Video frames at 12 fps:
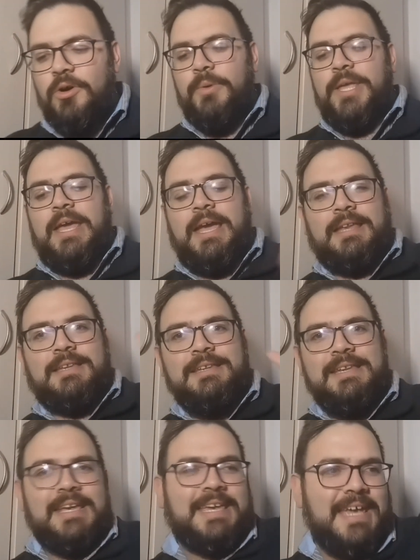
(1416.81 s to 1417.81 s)
We had
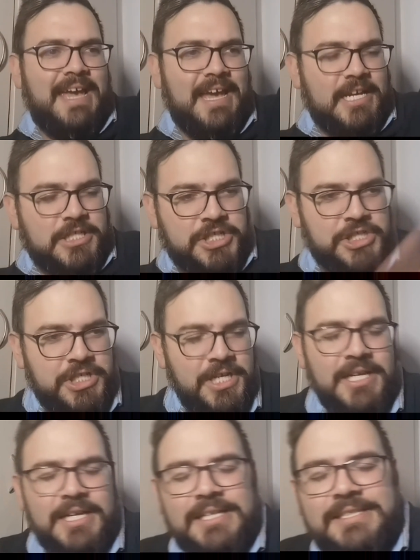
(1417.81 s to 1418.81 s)
Nikki Ash
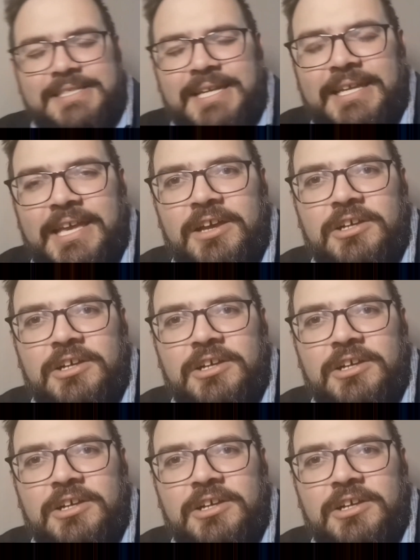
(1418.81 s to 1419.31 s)
taking